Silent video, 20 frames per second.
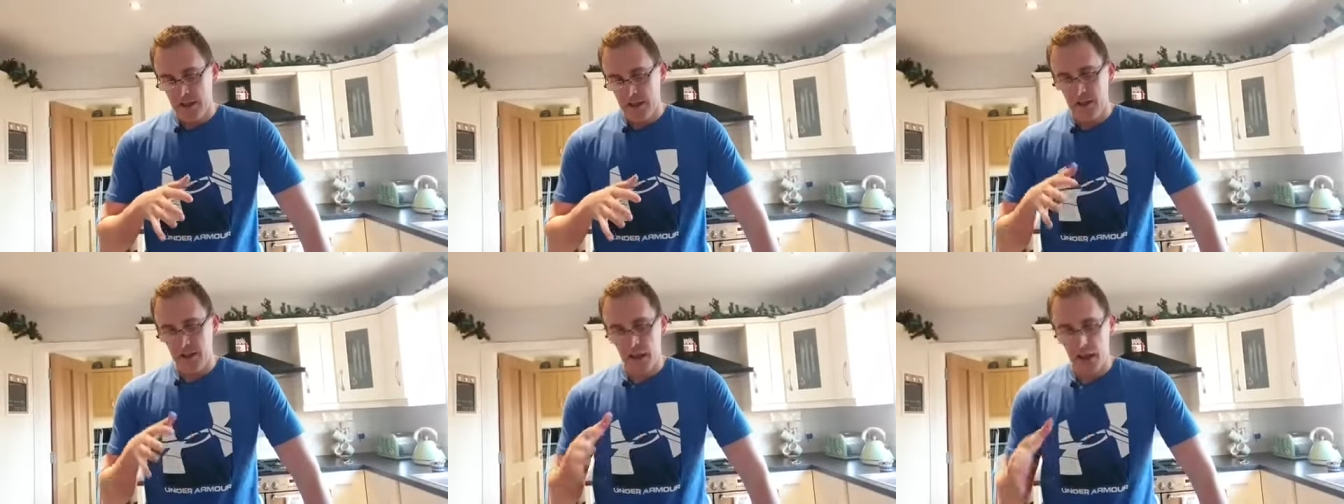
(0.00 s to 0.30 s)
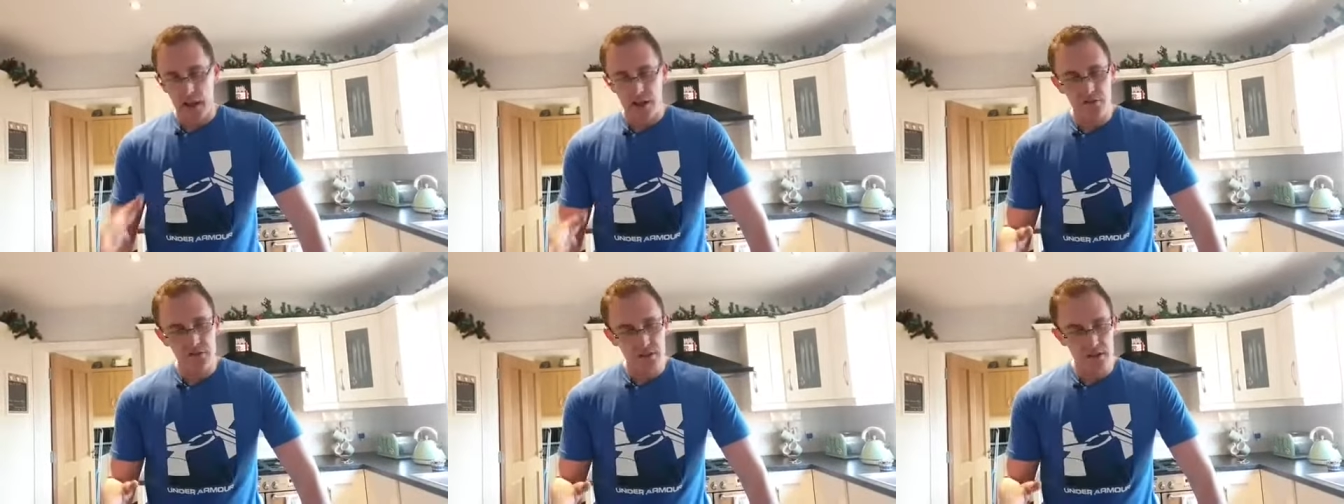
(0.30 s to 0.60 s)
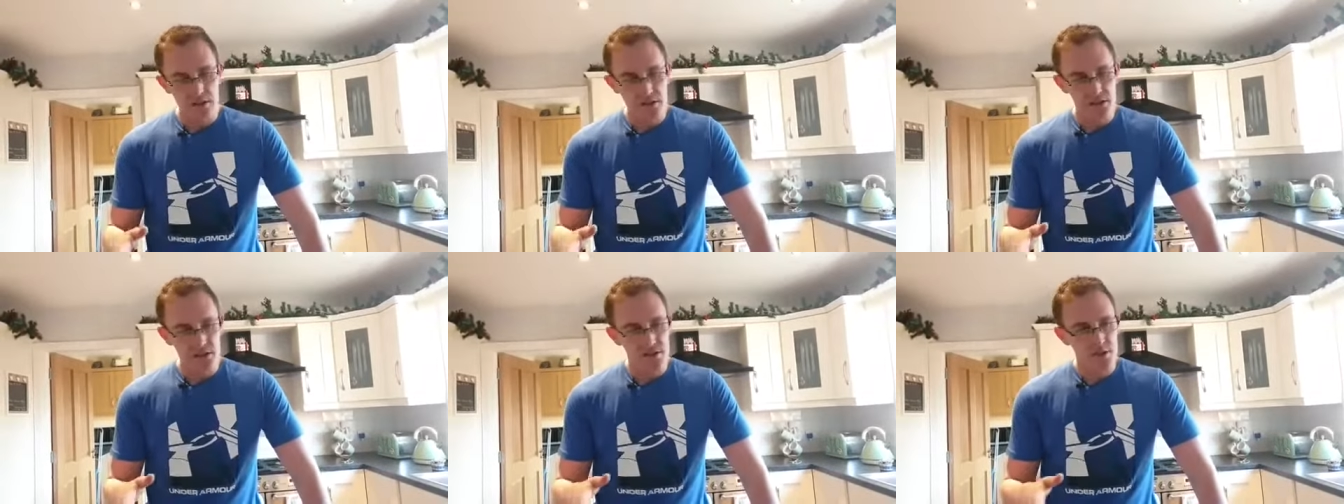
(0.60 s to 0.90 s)
they kind of have a
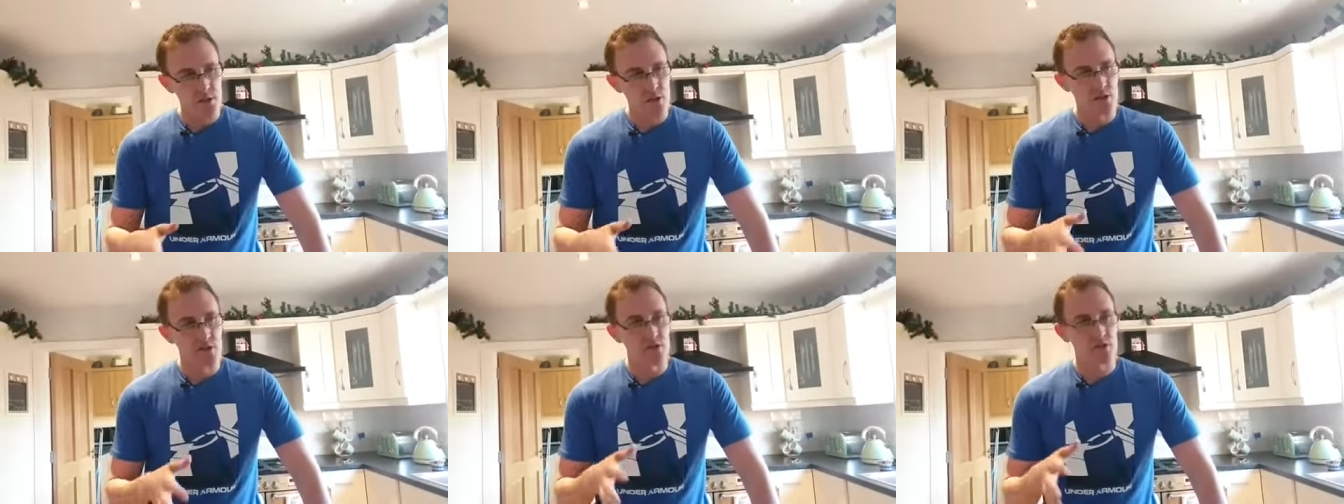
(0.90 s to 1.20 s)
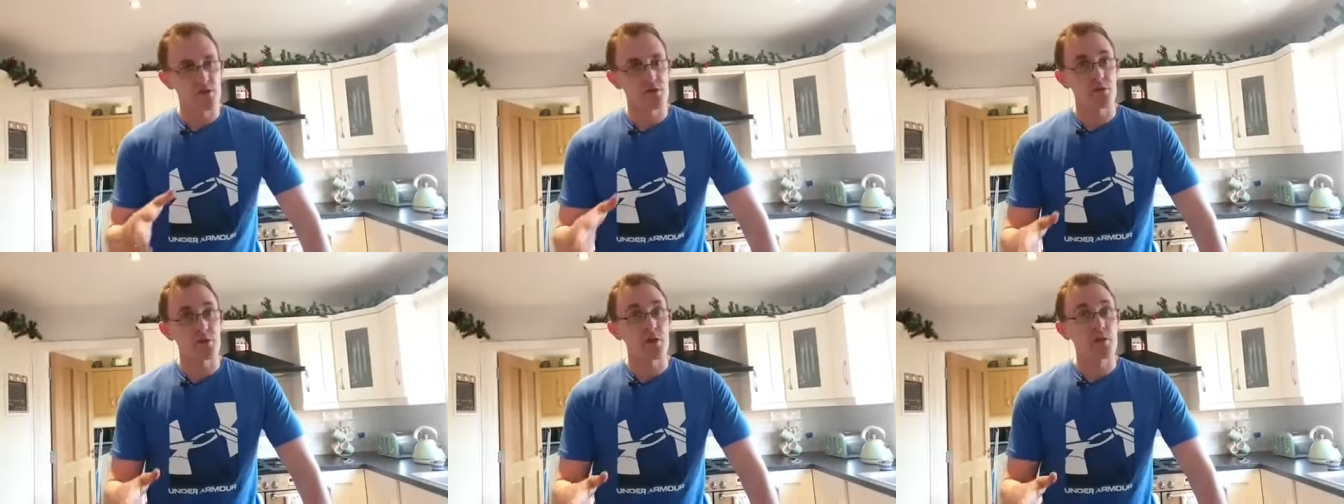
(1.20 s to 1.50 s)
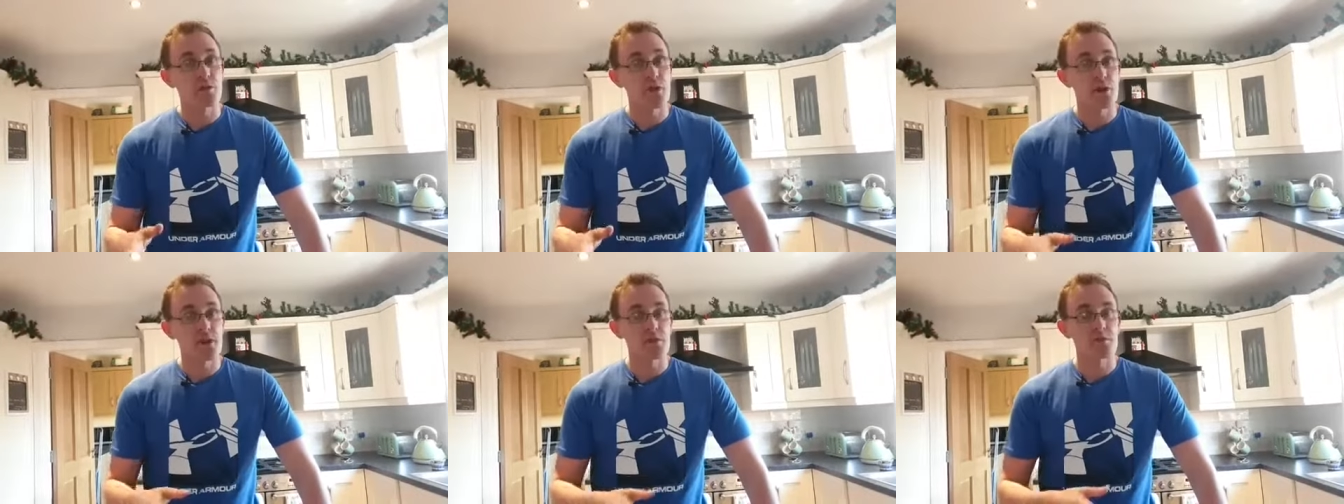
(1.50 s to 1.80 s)
tendency to go to the
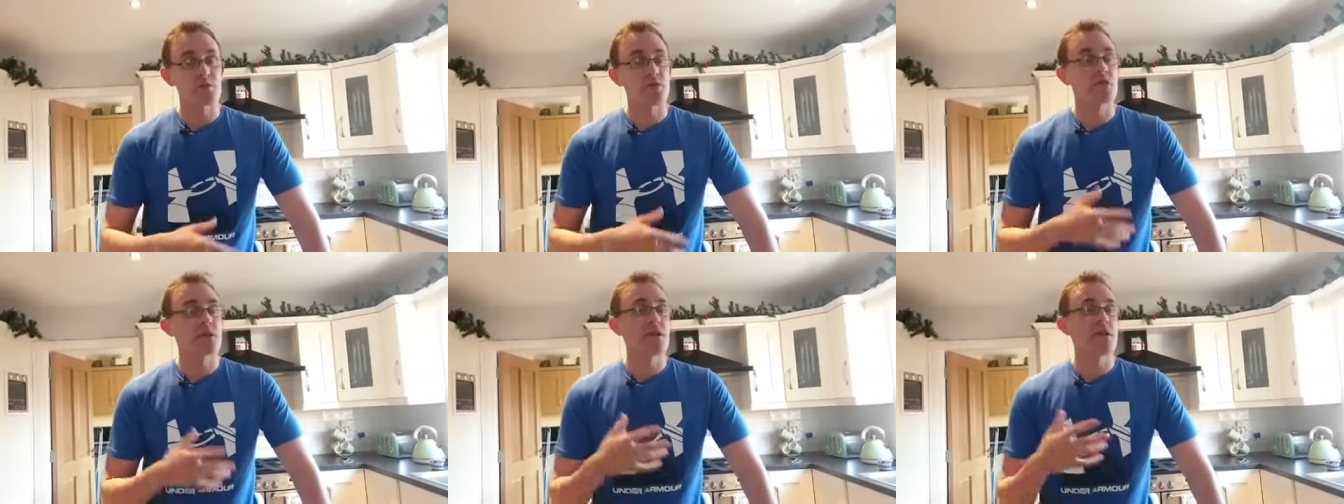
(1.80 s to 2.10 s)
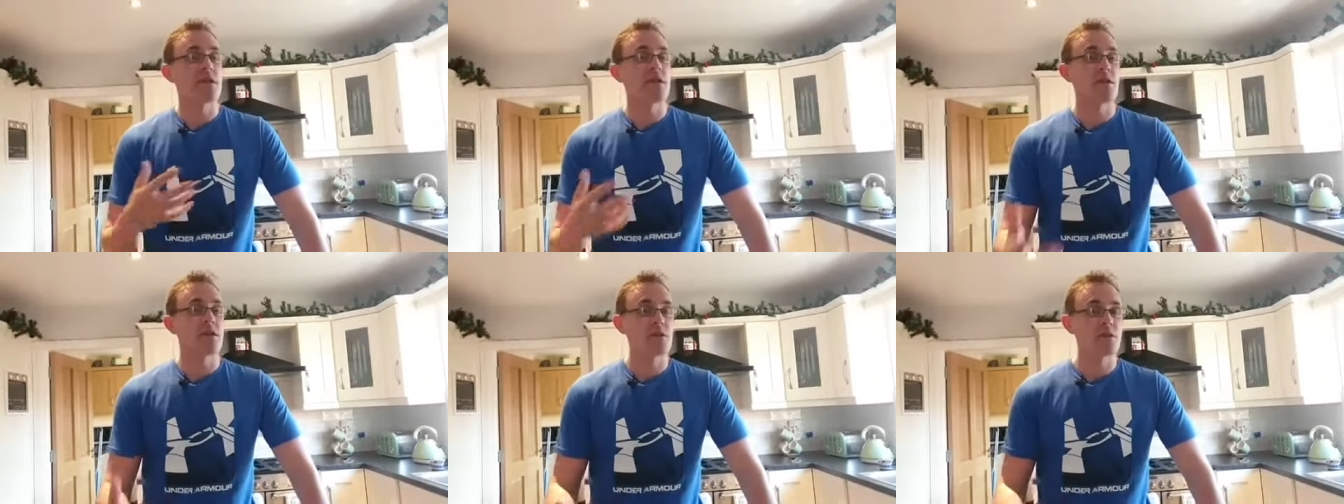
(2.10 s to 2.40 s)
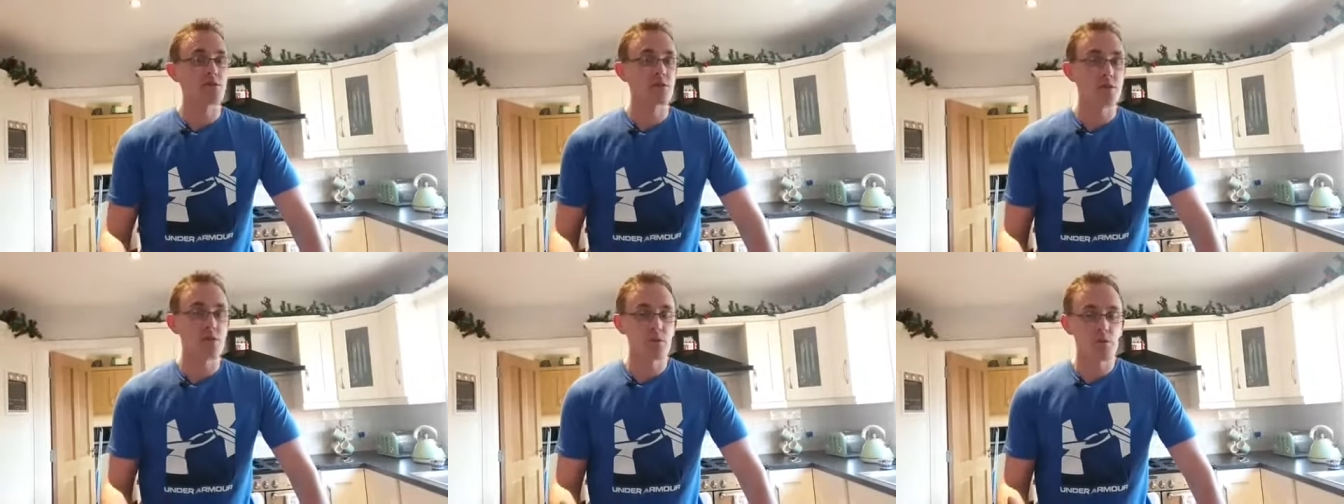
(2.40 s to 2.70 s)
sweet press, particularly now
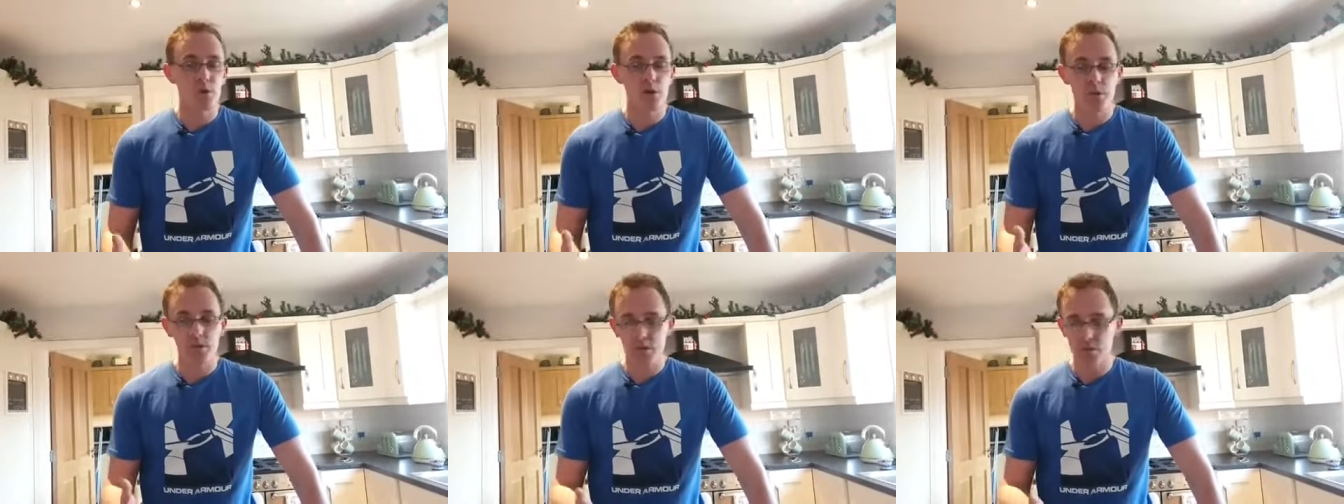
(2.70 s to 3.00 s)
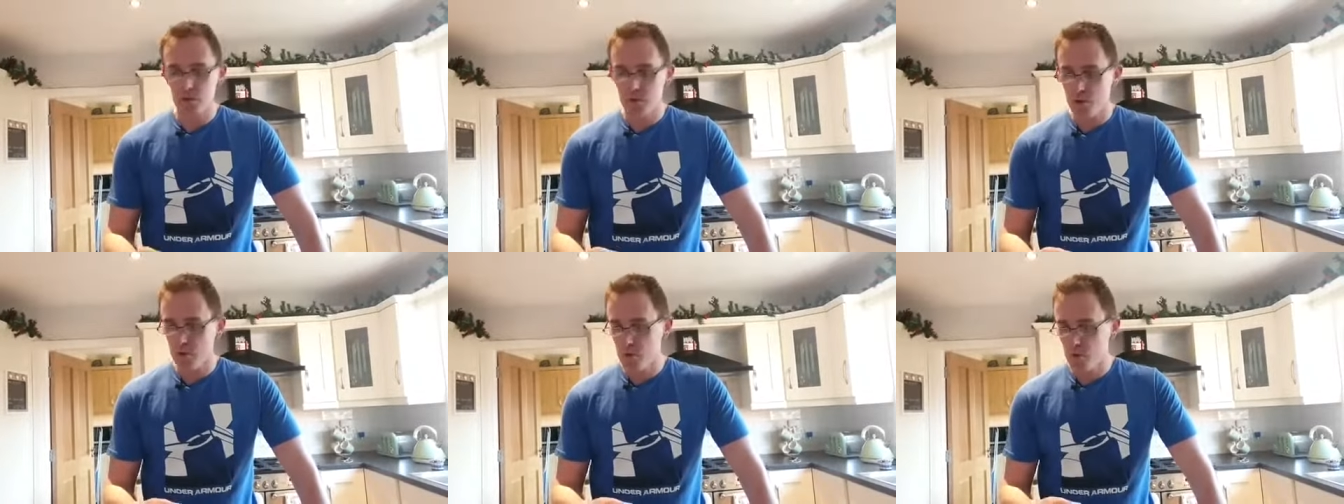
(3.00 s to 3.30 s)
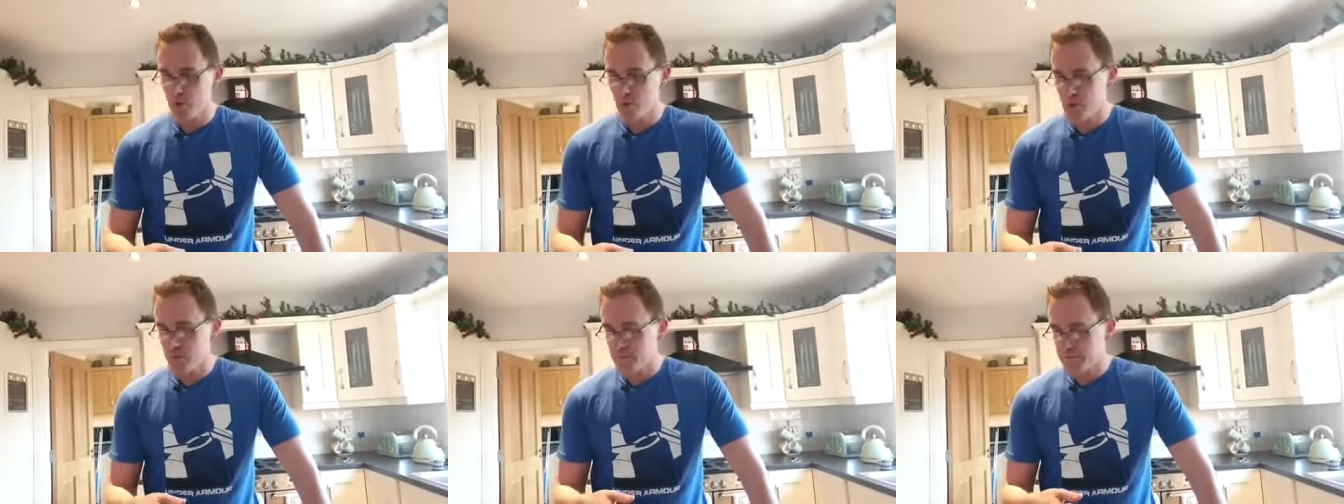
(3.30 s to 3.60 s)
as we're coming up
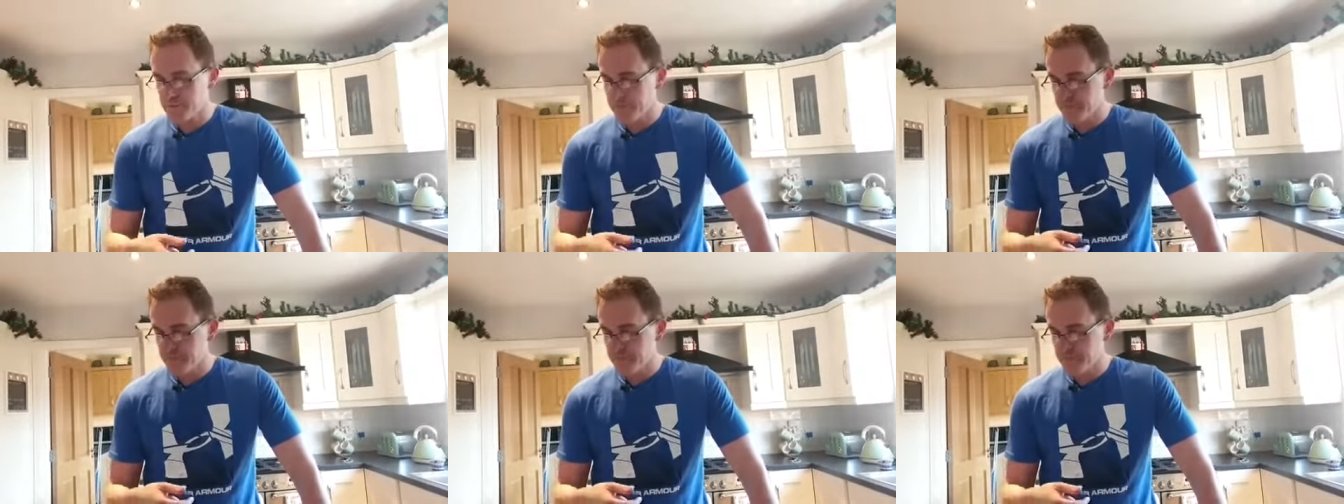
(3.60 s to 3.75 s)
to